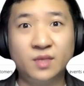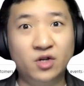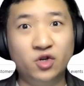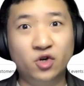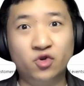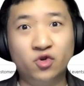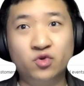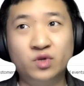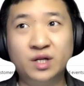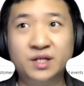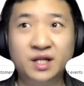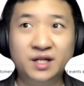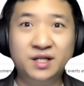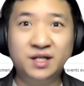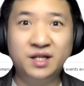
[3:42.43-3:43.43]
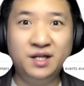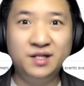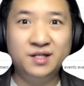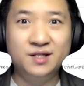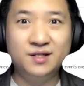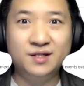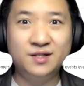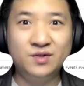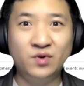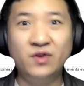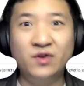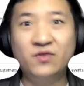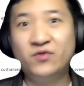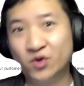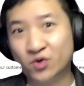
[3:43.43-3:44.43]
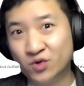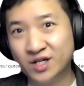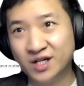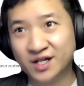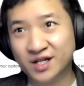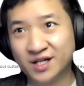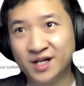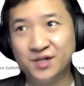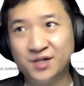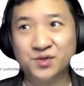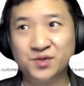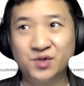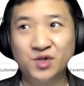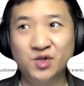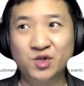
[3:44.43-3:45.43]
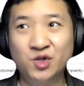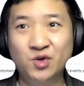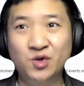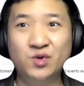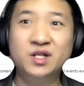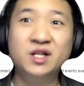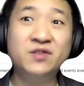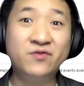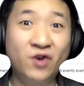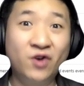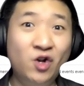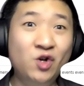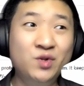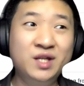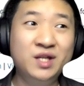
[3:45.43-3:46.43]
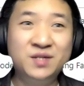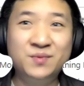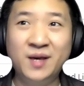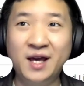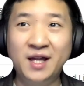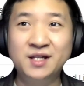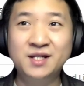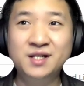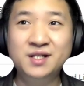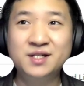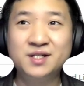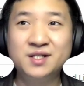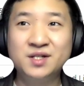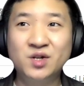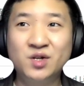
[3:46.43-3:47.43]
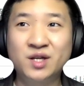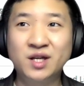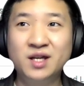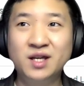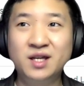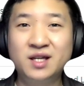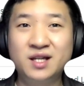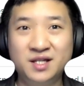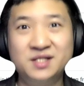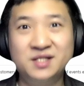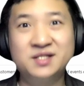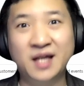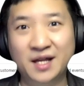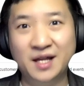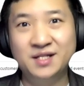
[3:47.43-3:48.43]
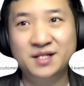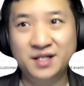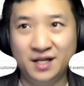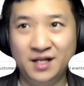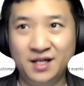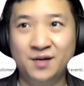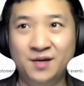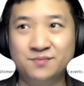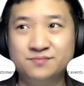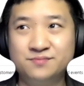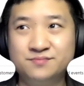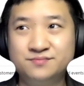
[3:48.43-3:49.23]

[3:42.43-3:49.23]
your Google Sitekit with your Google account. So you just follow this banner. Okay, click Start Setup.